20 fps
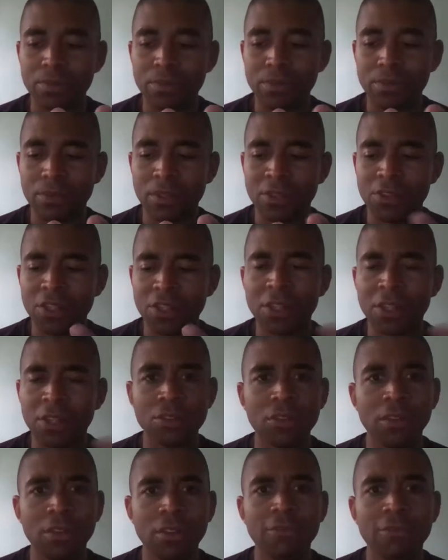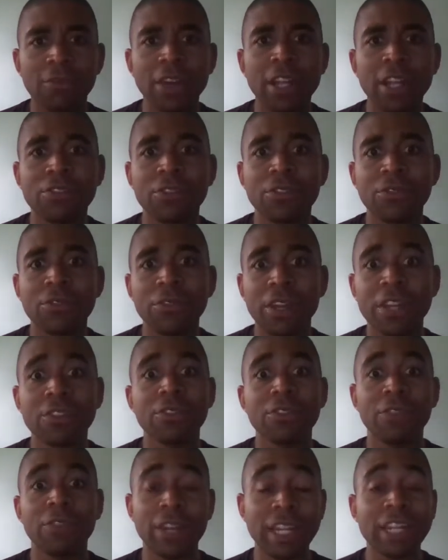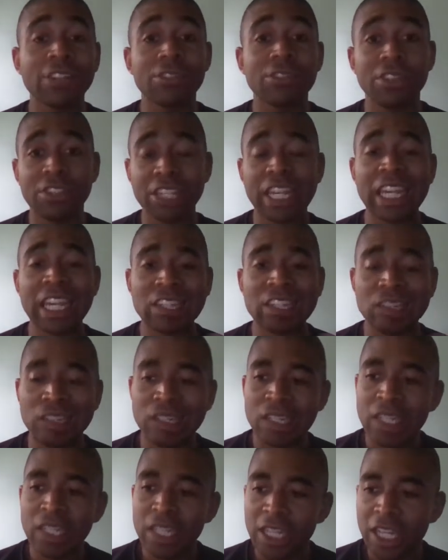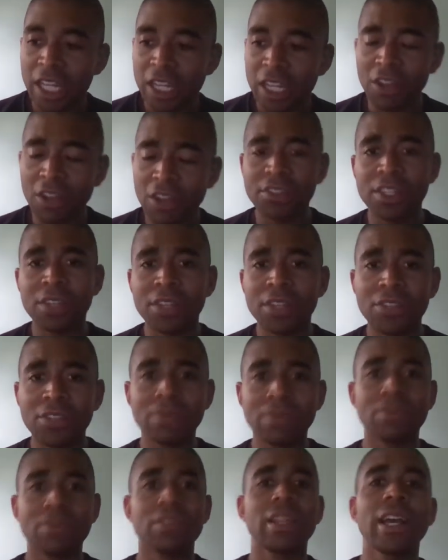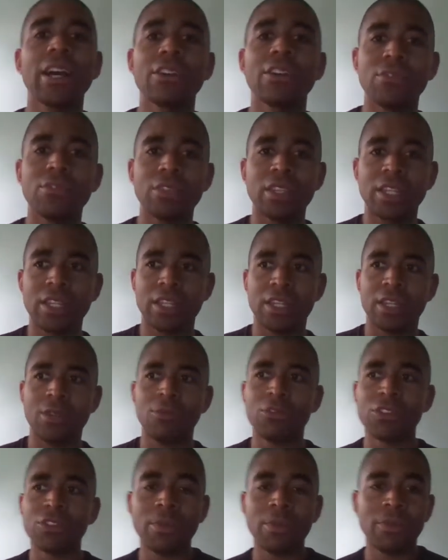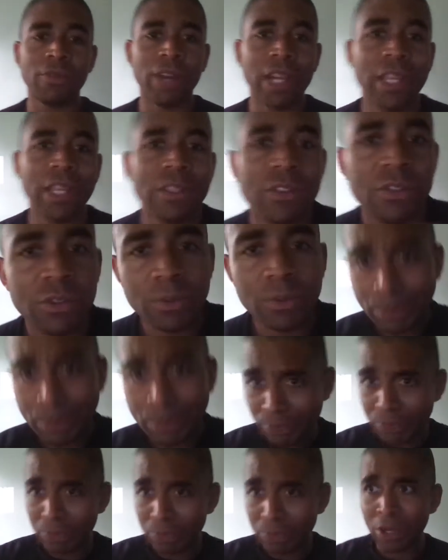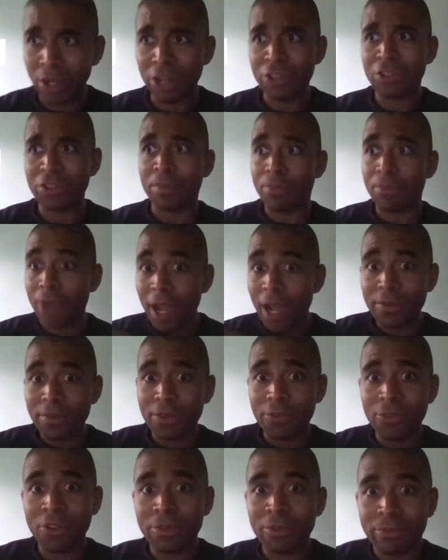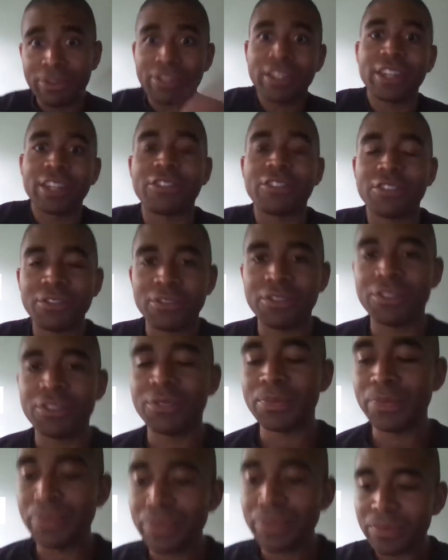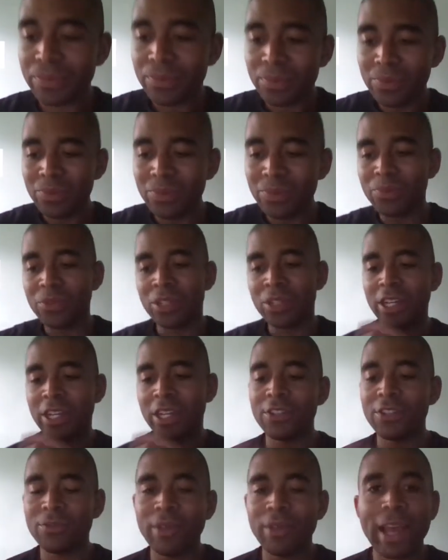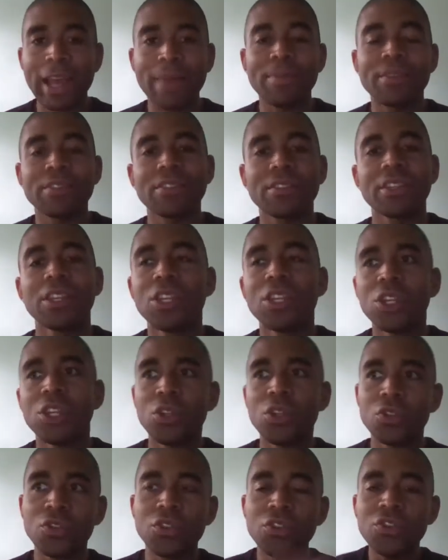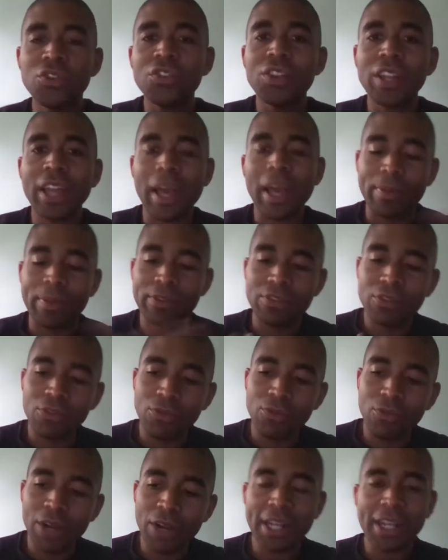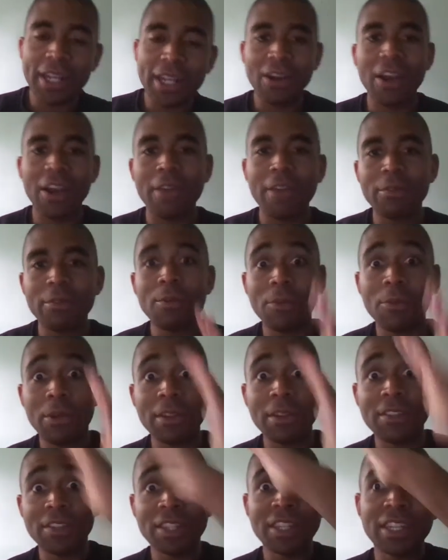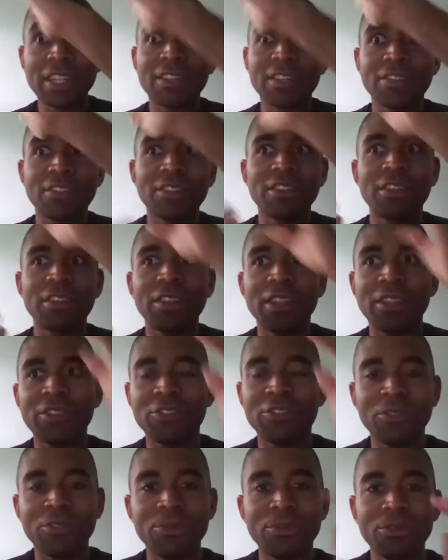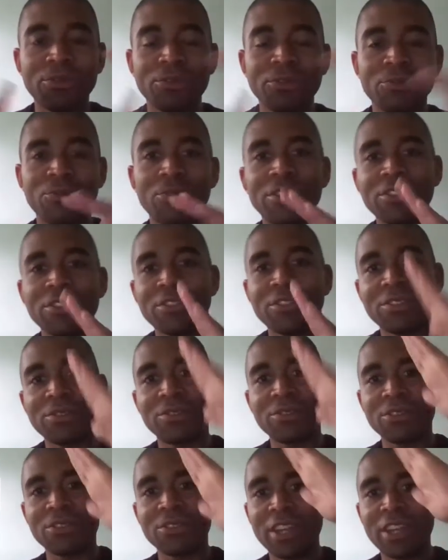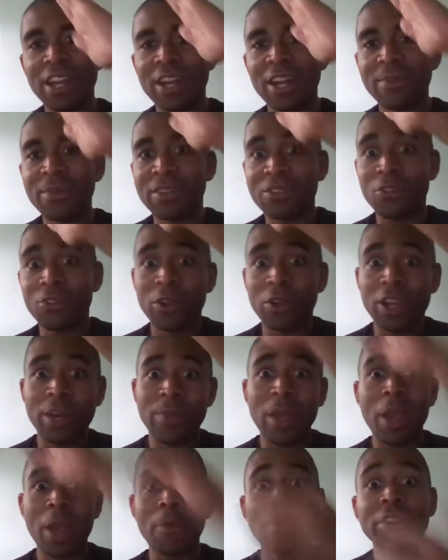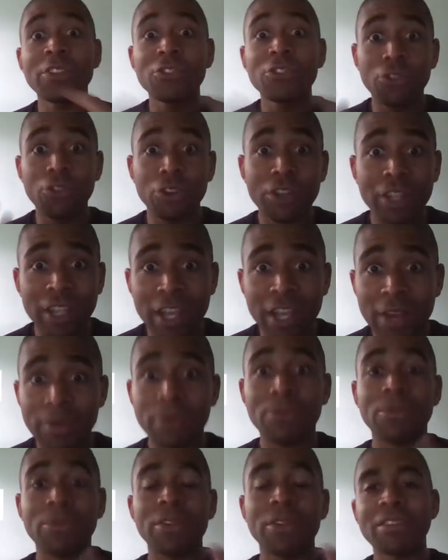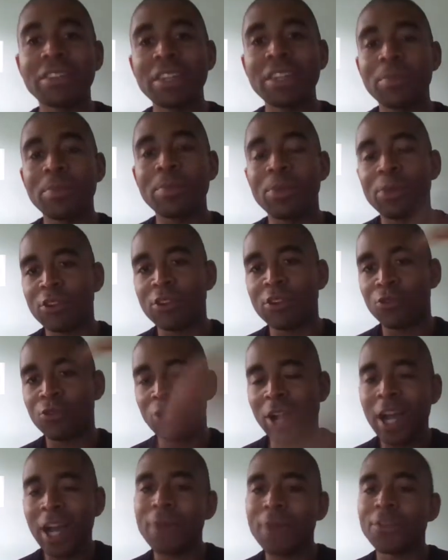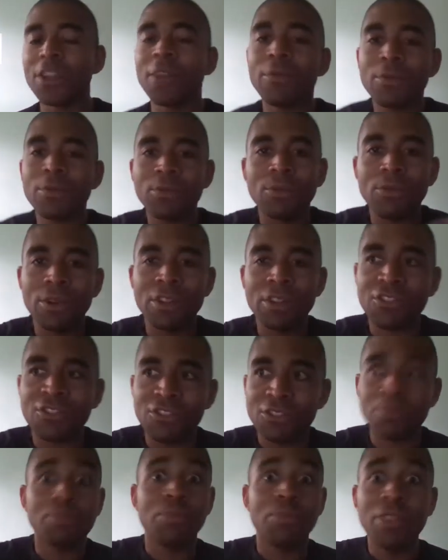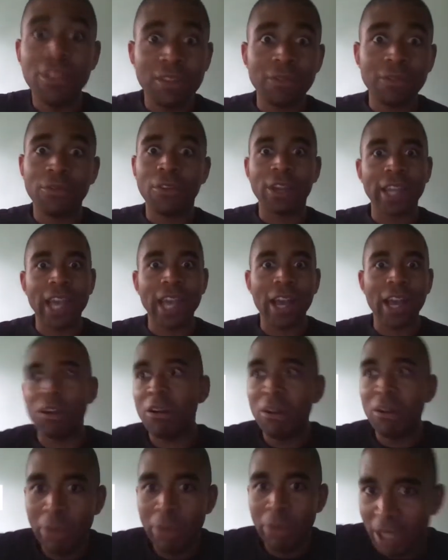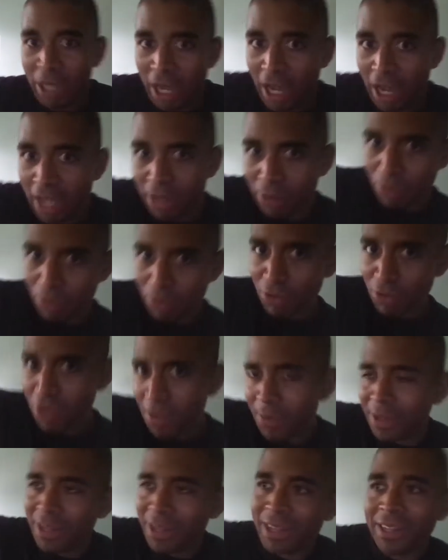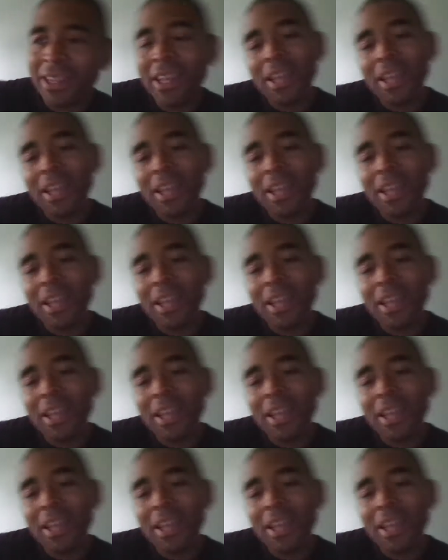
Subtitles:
his channel is called Financial Education. He also gives tips on how you can, which I'll provide too, how you can profit from recessions, because, you know, that's what happens. So this is going to happen. So right now, everyone wants to get in, because in the general is, once the economy is going up, everyone gets greedy, everyone wants in. But when it drops, everyone wants to just piece the fuck out and go, oh my God, the world's coming in.